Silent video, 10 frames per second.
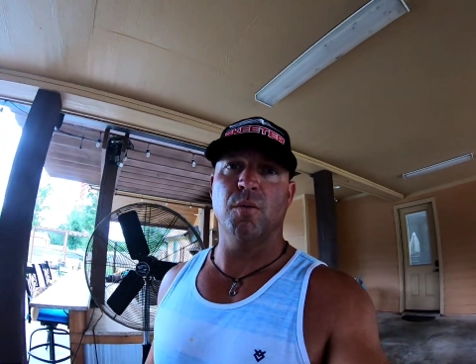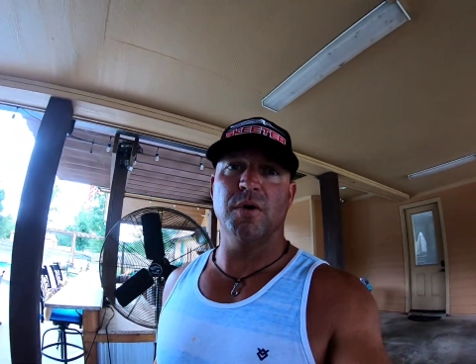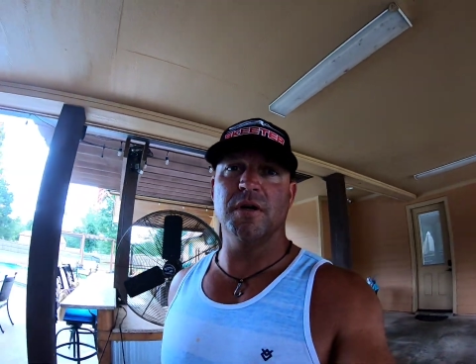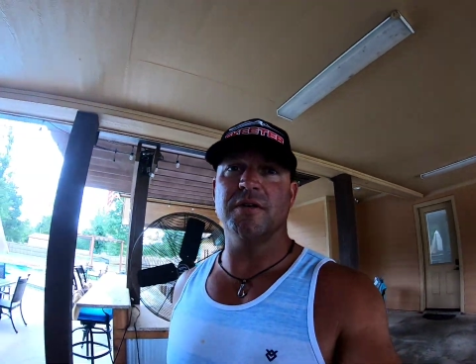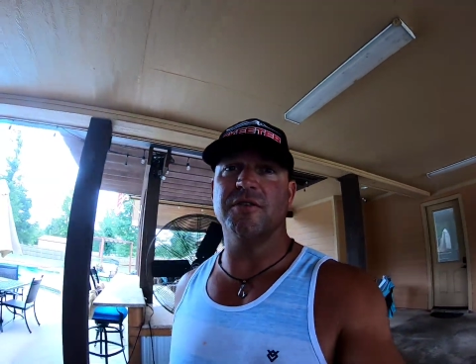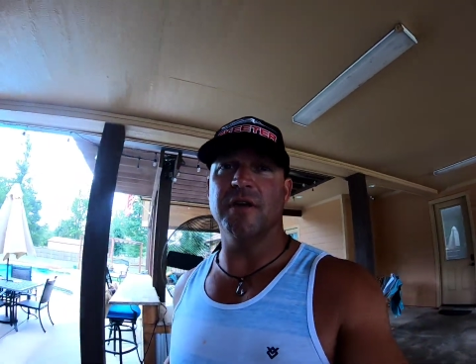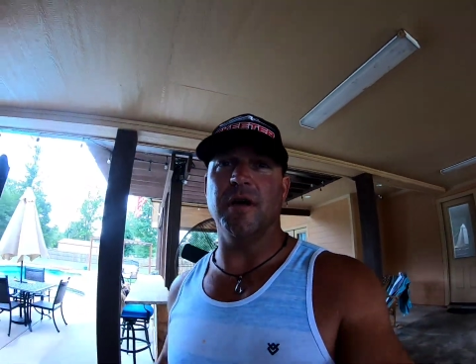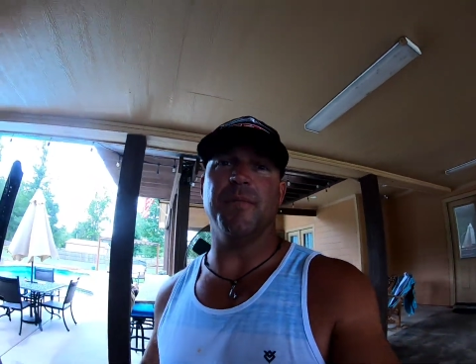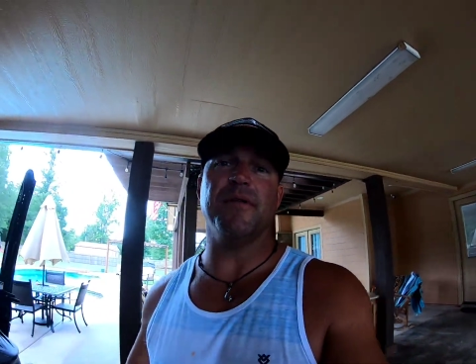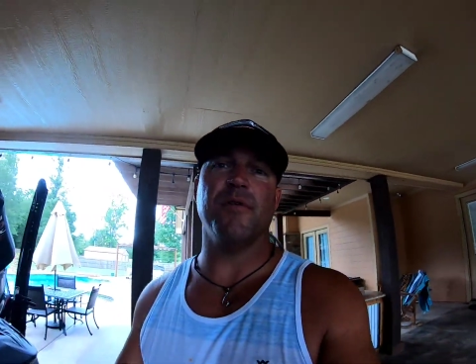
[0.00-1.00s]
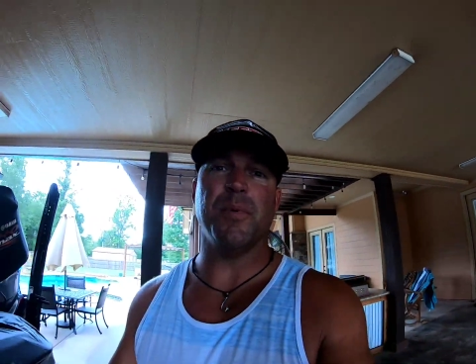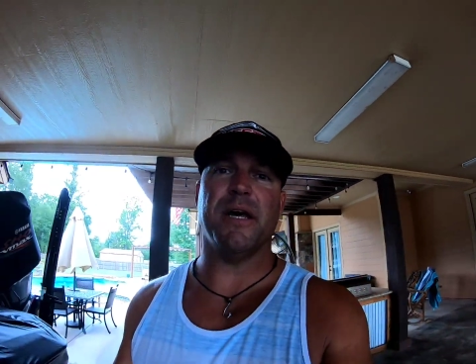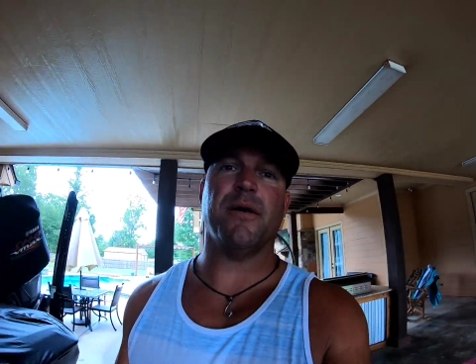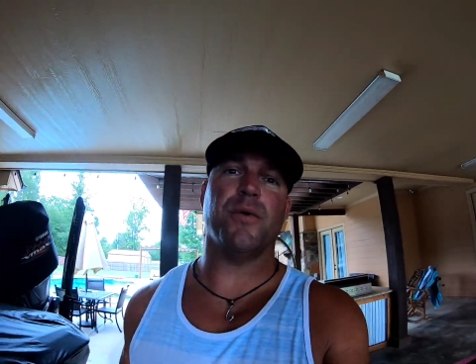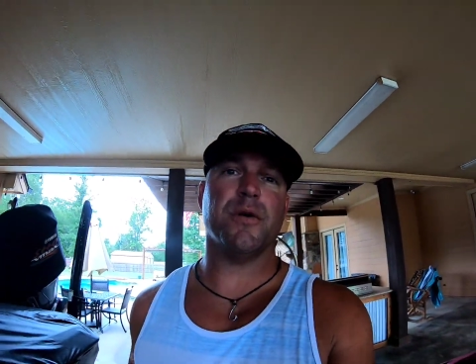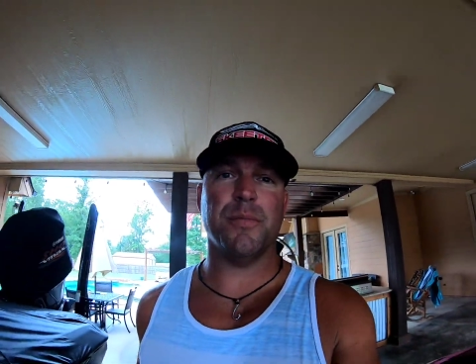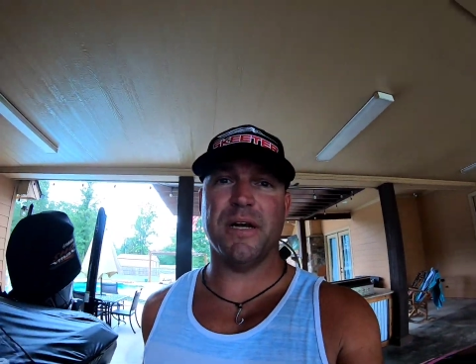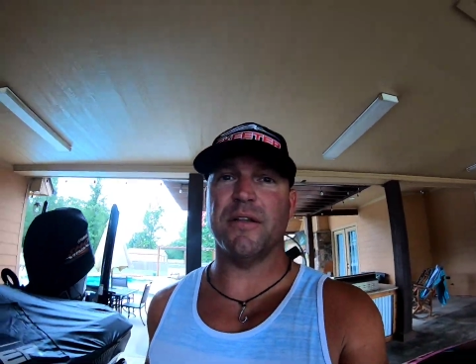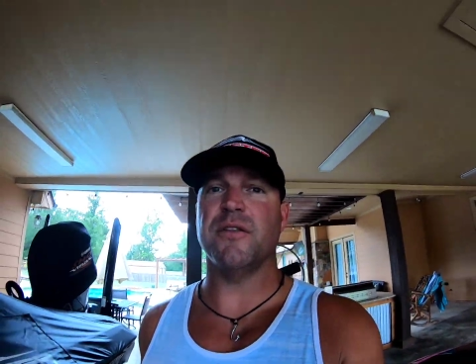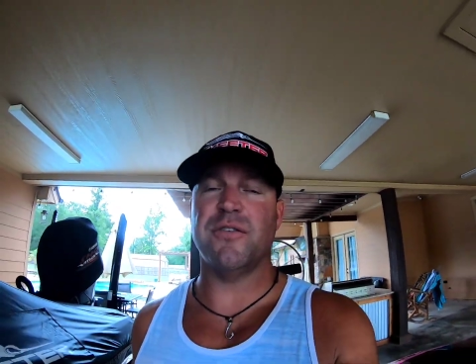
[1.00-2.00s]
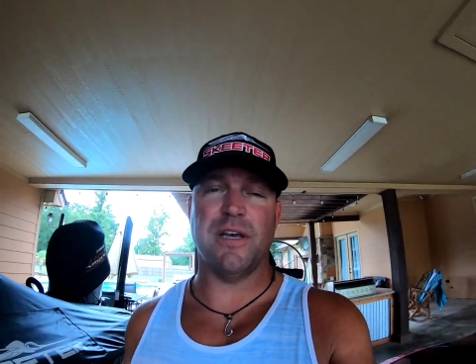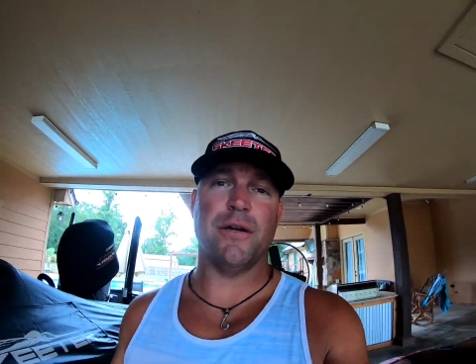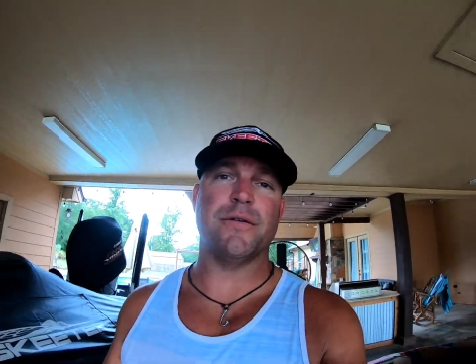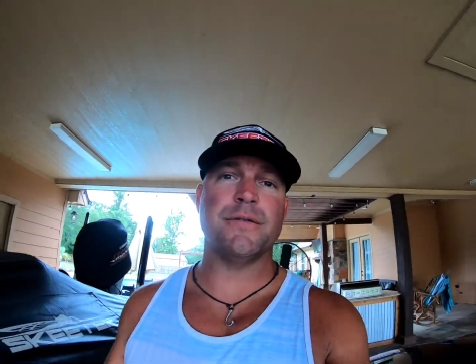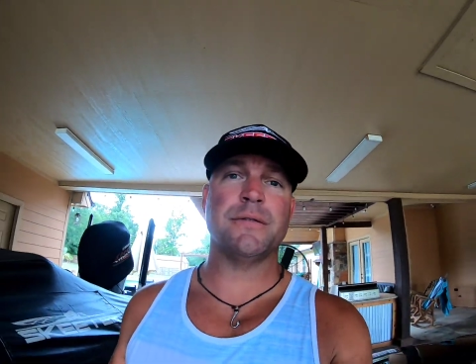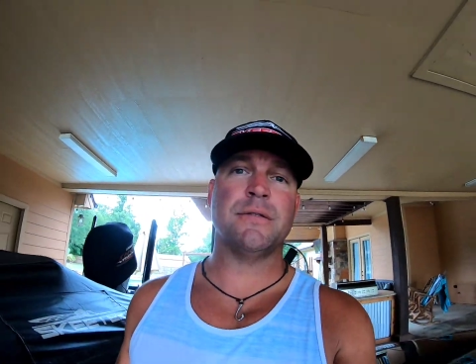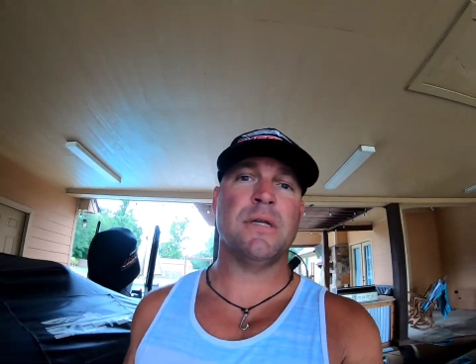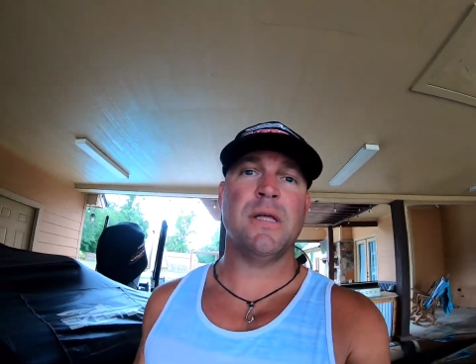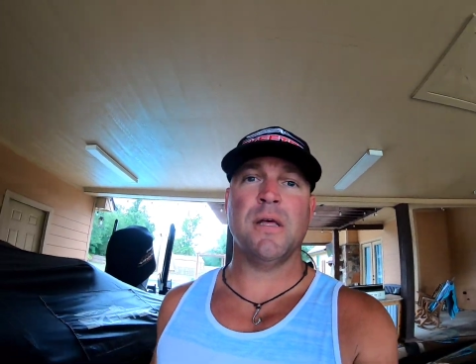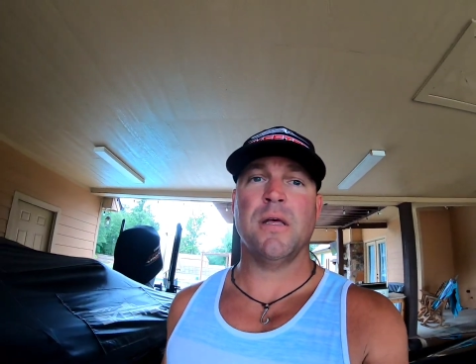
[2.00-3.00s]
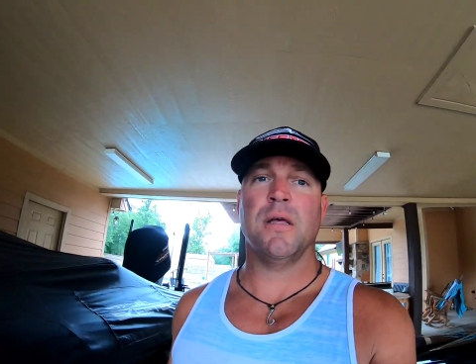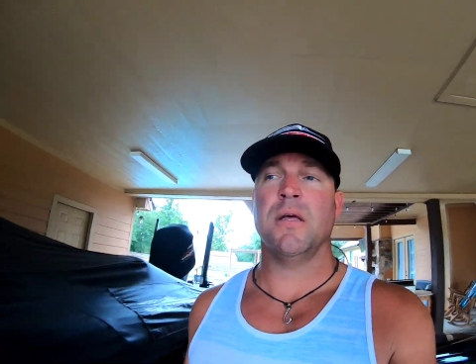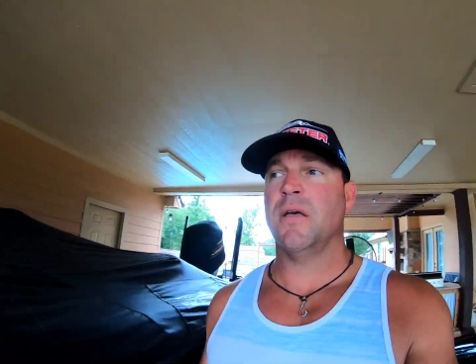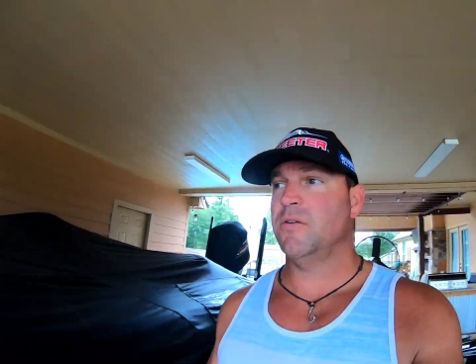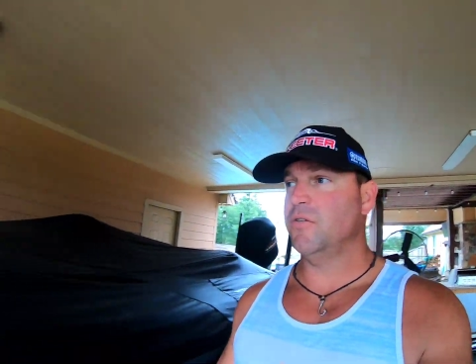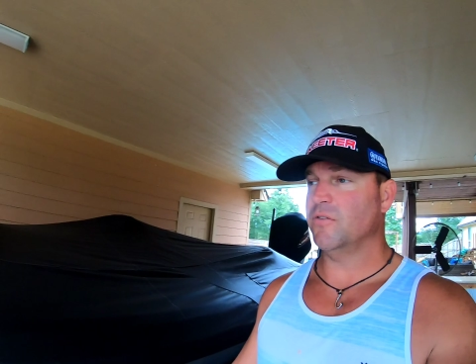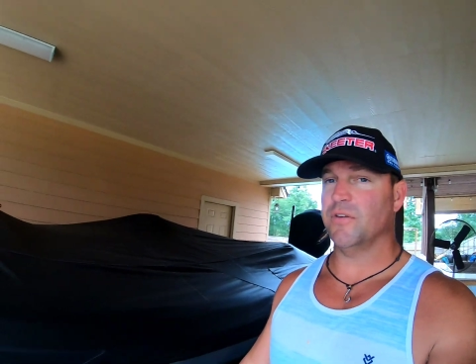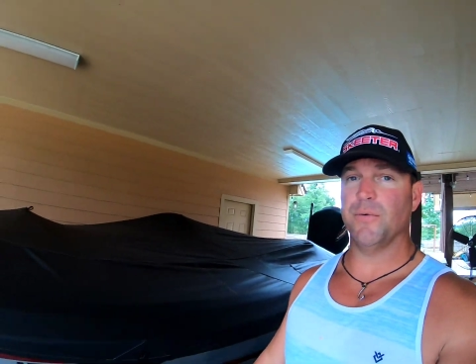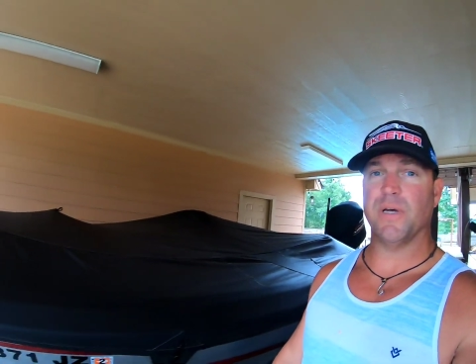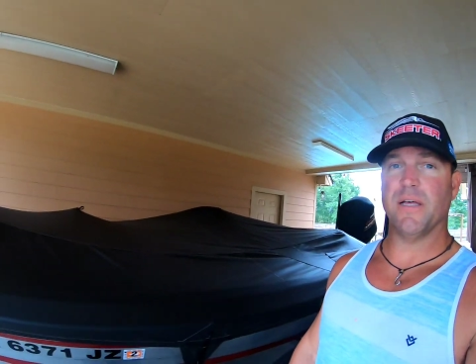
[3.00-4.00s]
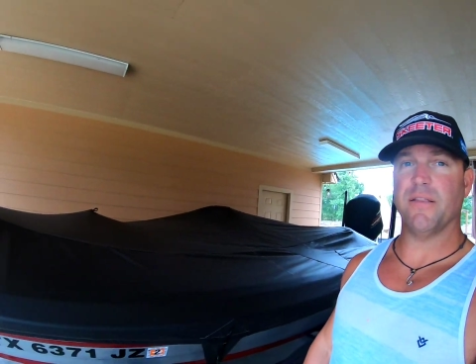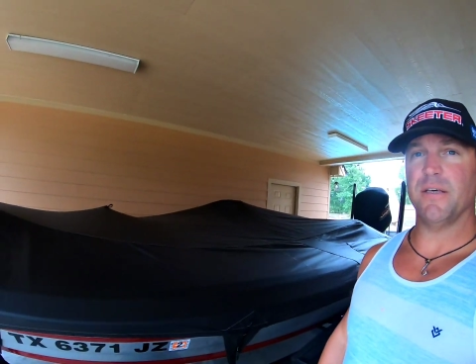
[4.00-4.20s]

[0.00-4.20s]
What's up everybody? Welcome back to the channel. As you can see, we got